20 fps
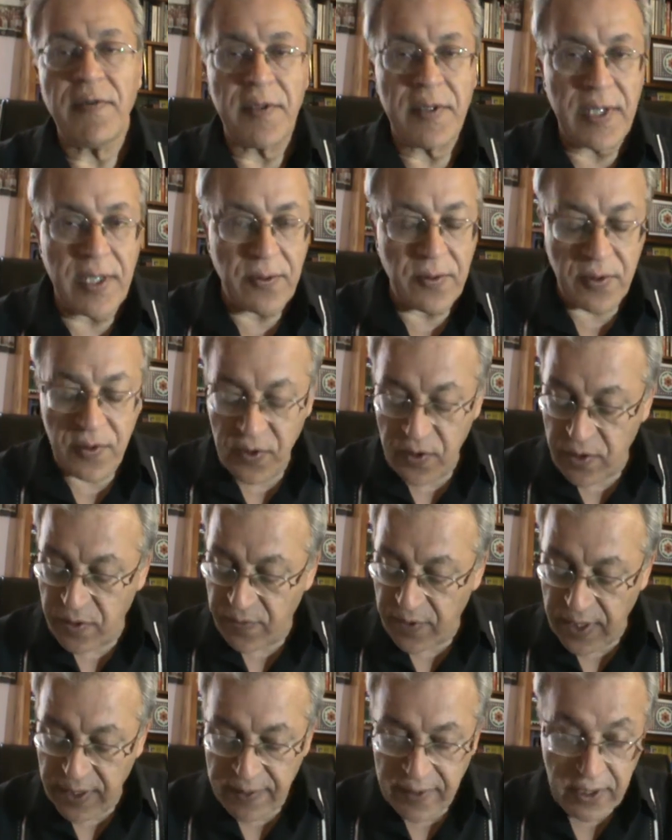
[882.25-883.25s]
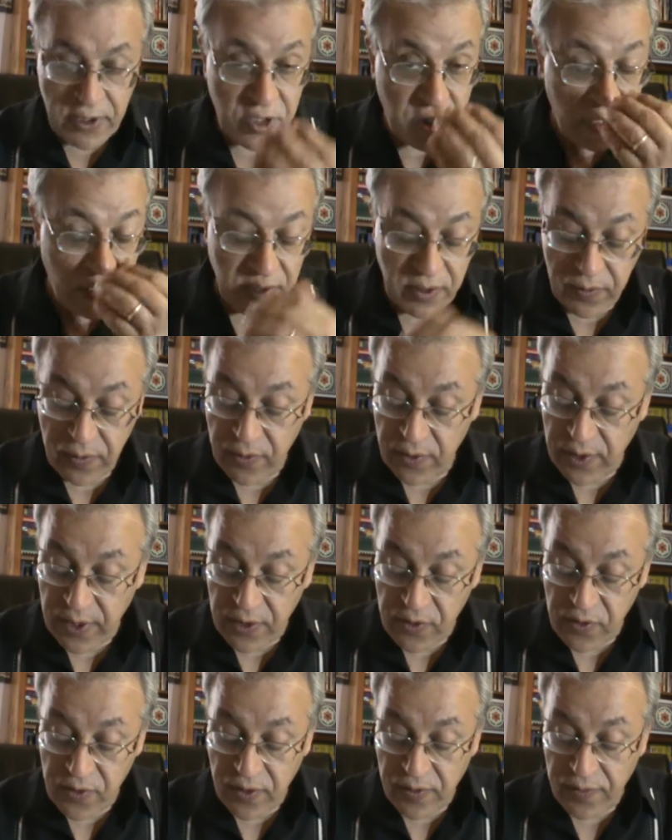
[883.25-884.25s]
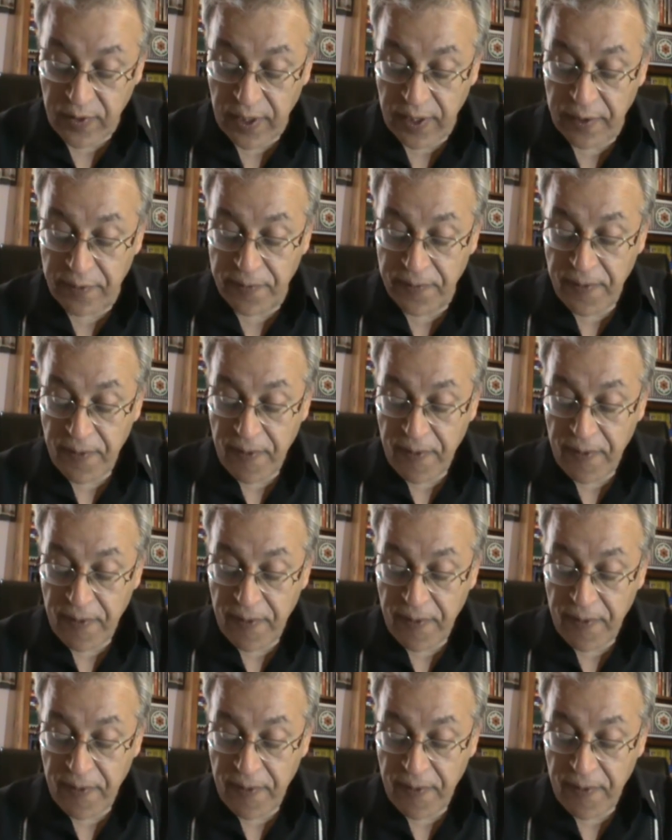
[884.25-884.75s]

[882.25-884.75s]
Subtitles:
If they don't survive, their children would not survive.